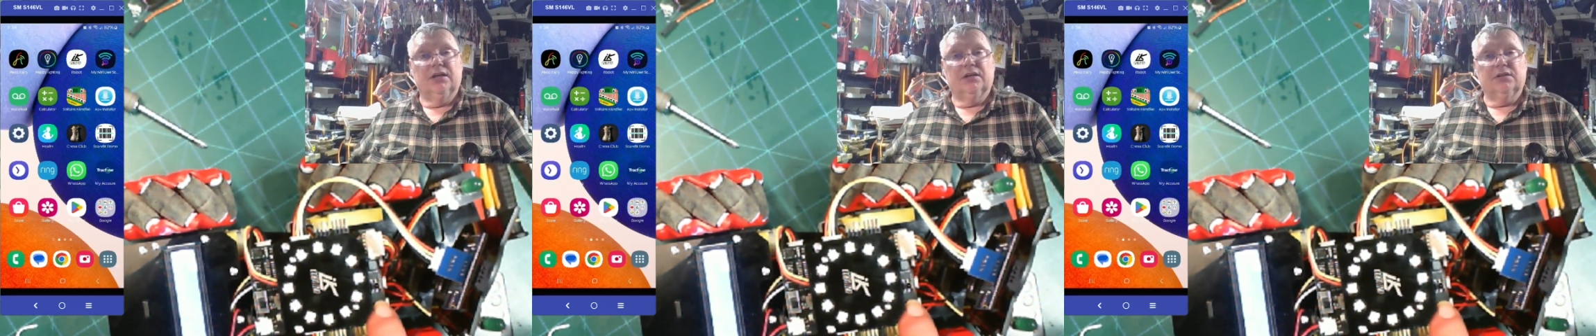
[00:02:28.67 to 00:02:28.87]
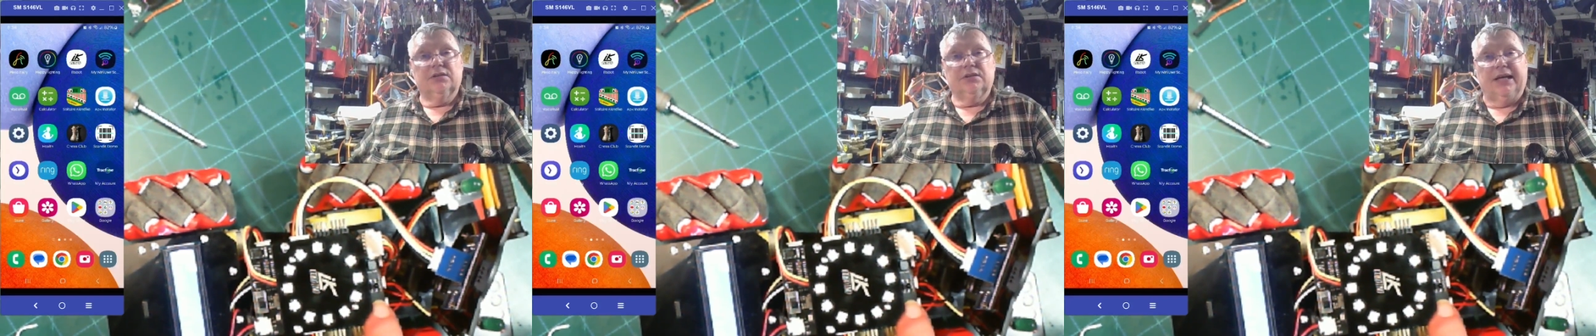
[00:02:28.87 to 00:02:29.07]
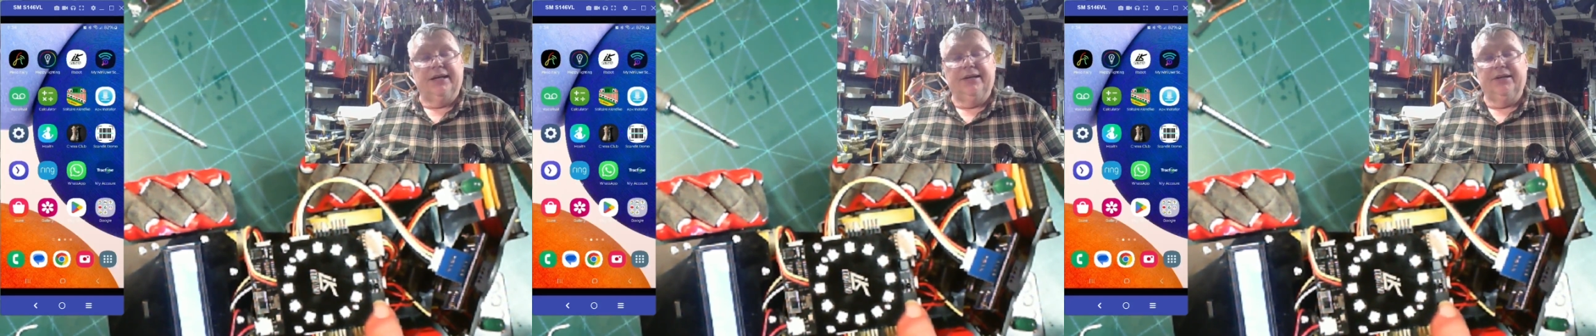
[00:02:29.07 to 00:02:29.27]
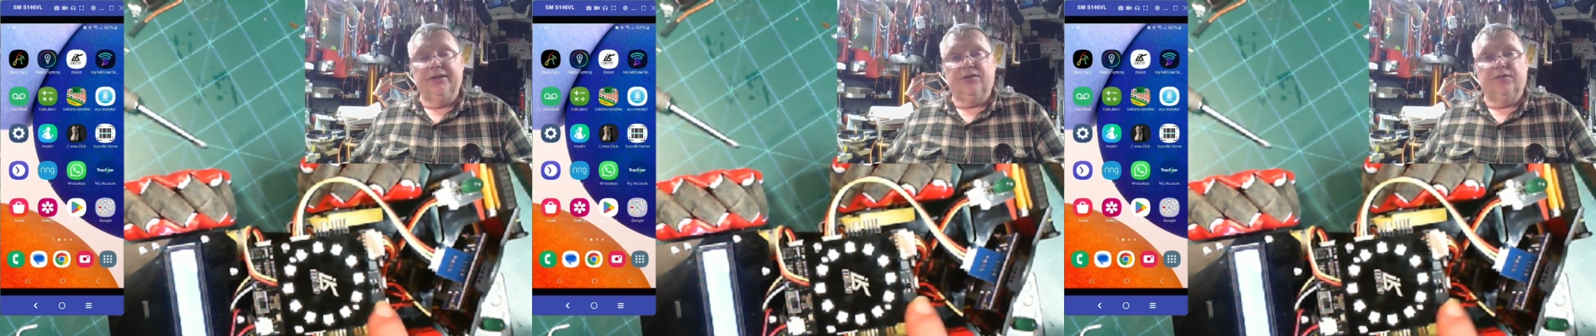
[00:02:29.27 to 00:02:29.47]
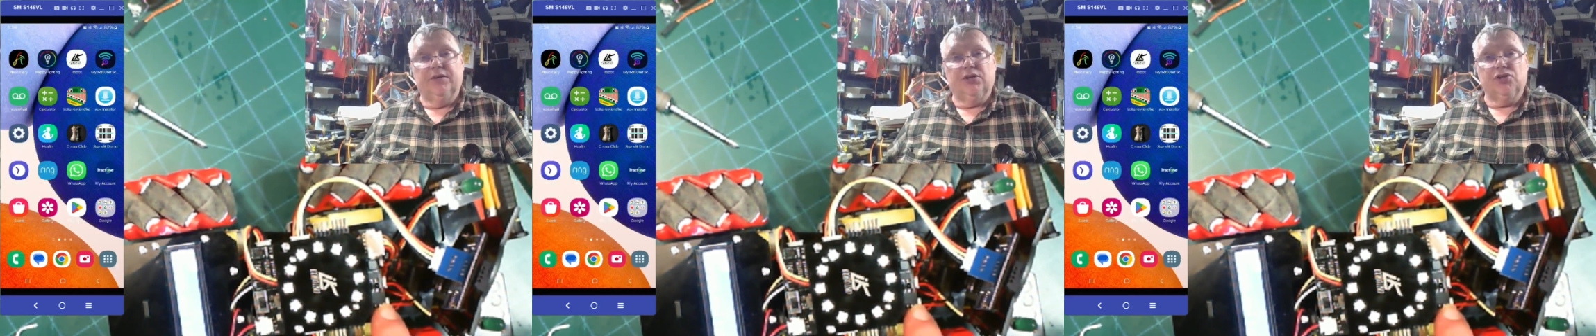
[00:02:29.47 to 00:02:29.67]
tiny
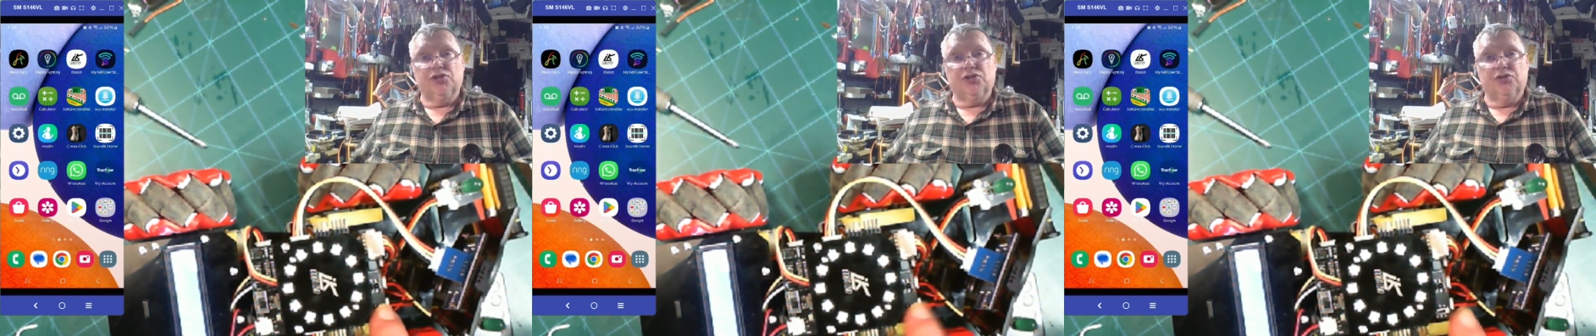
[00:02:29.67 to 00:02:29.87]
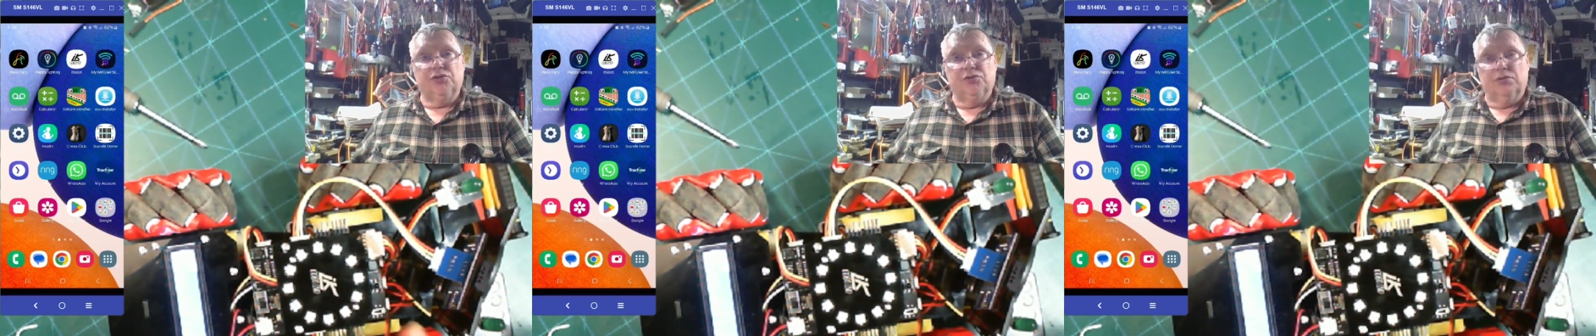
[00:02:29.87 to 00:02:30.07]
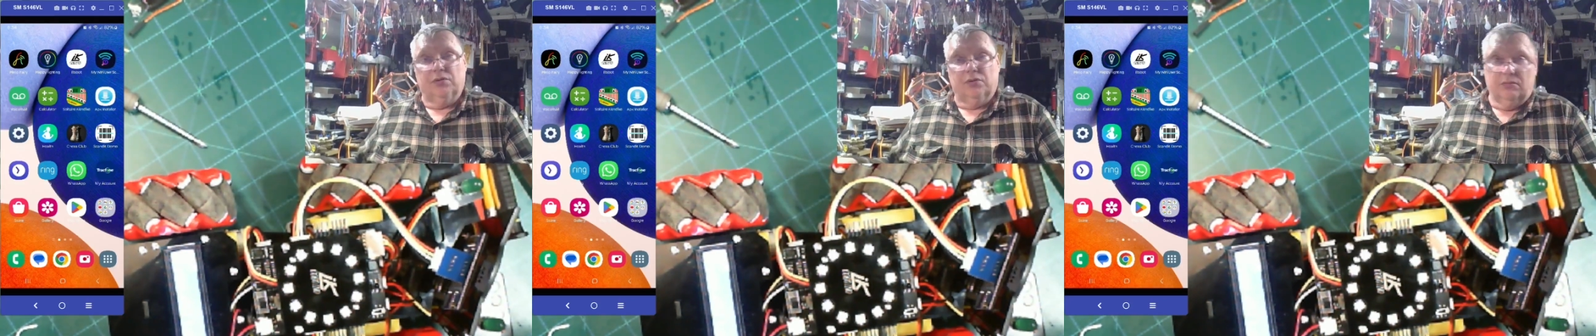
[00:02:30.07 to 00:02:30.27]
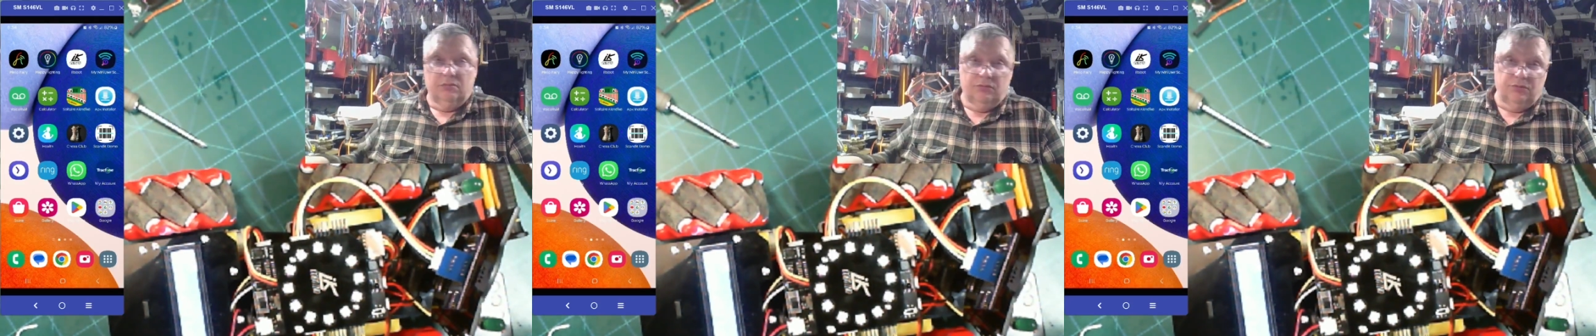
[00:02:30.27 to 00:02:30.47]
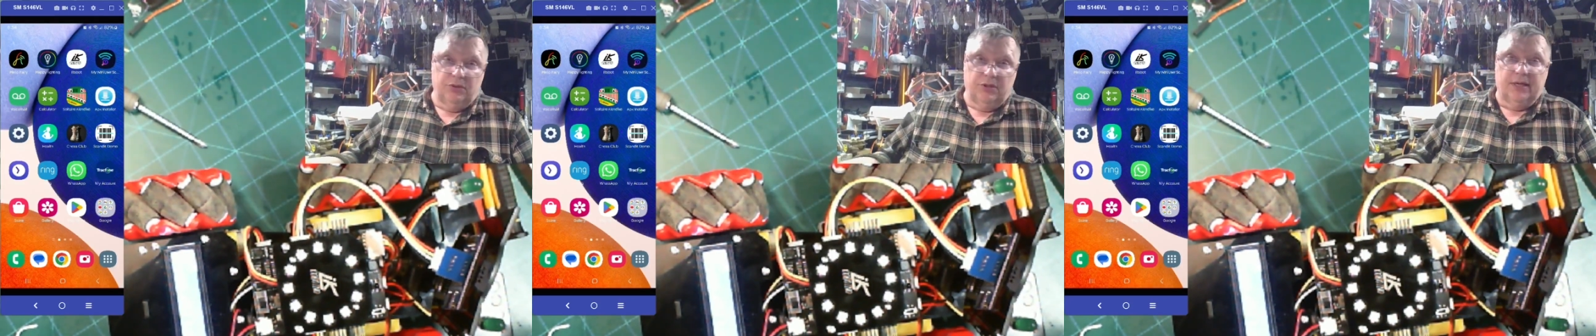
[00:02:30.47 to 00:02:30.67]
switch
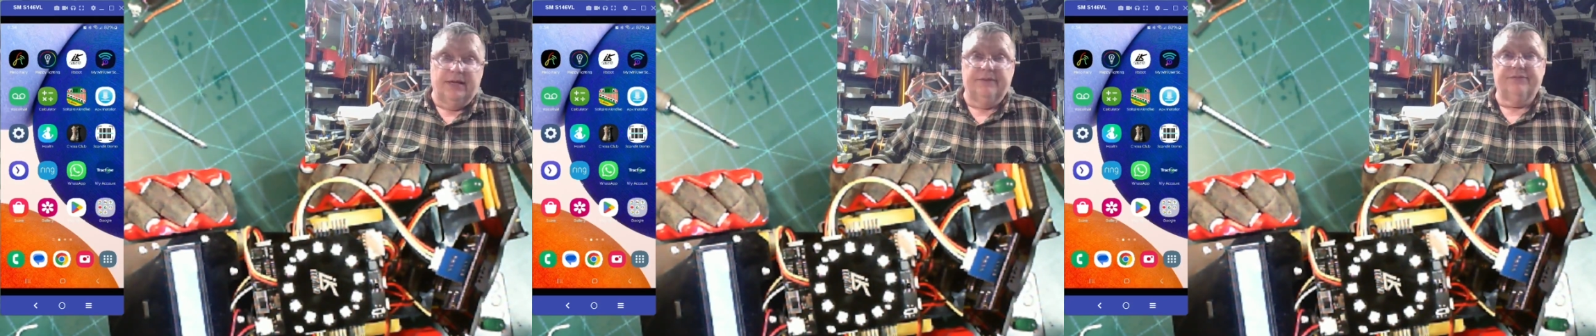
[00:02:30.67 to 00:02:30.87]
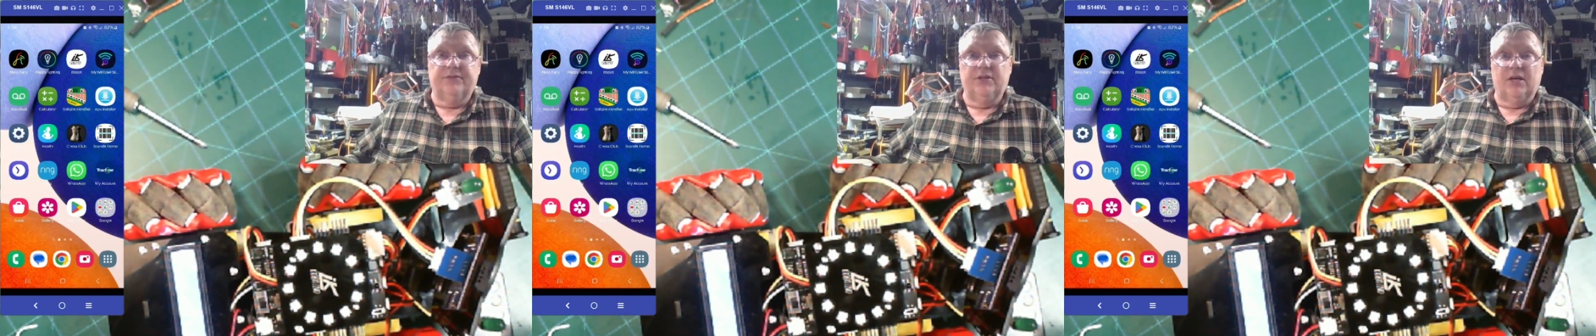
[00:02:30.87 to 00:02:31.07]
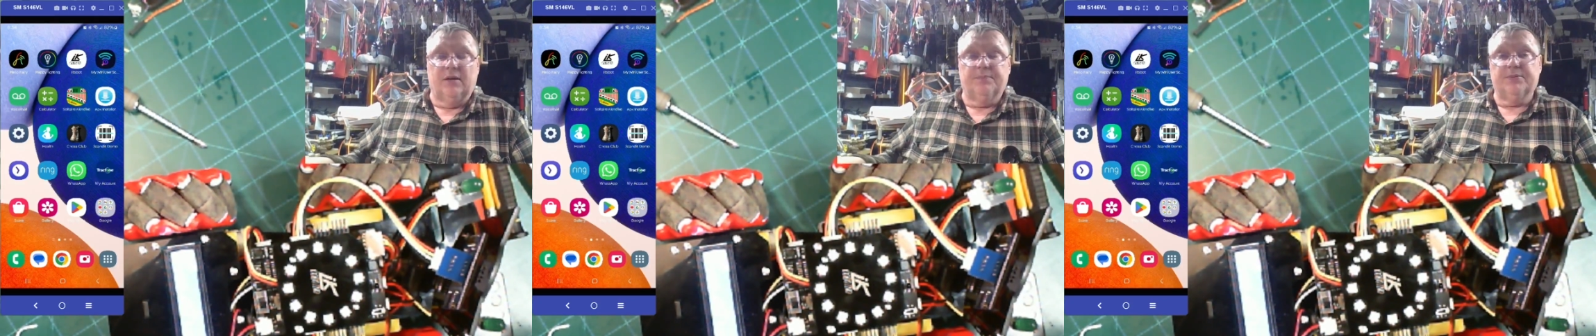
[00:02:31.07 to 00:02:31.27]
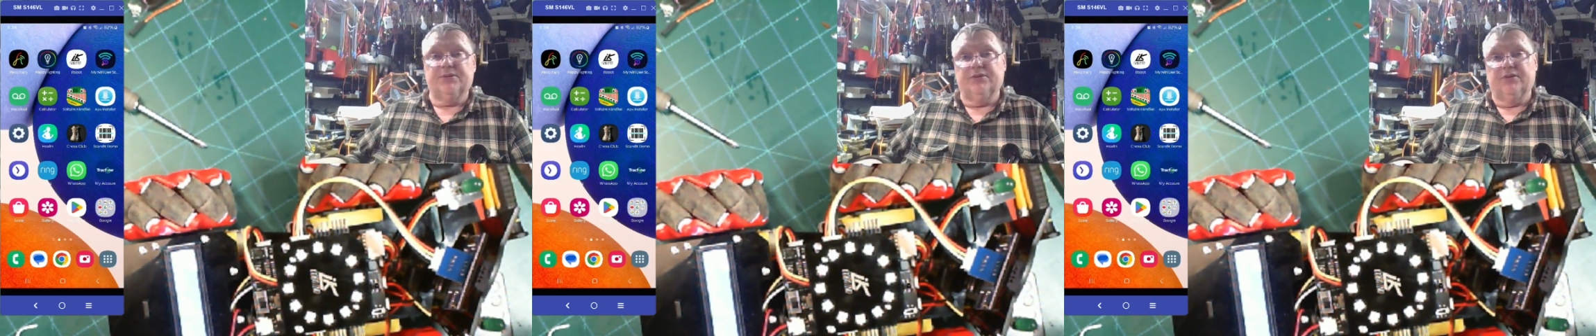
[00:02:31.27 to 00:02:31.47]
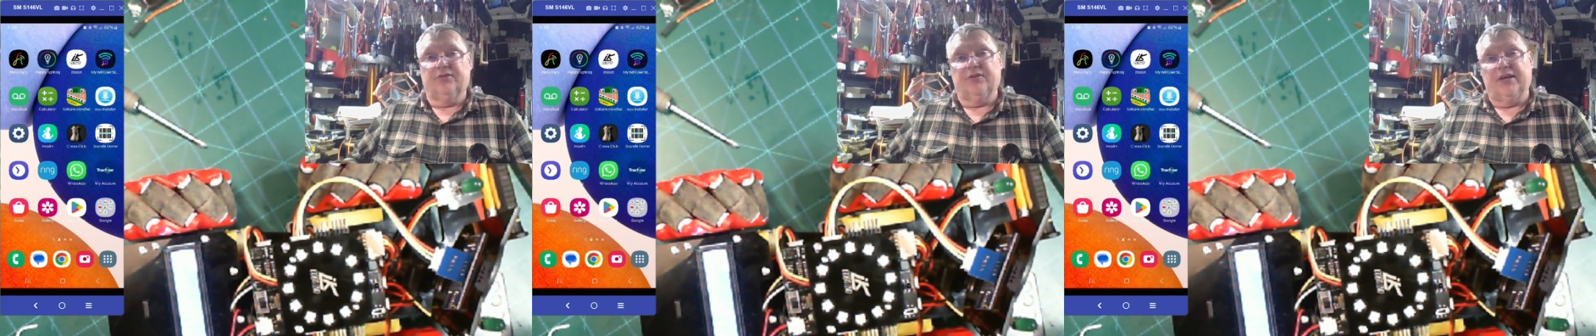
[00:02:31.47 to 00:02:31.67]
to the left, the
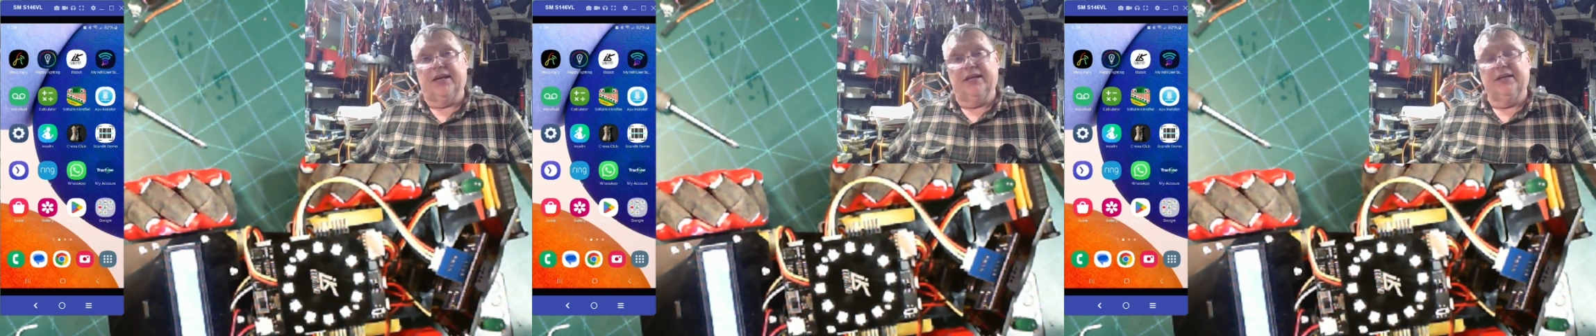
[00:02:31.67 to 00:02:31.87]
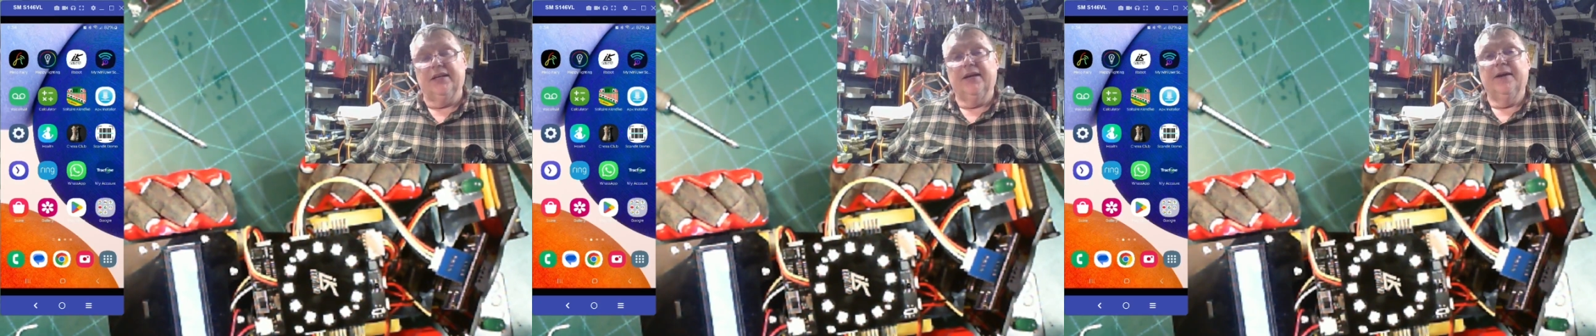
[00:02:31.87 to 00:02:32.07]
opposite side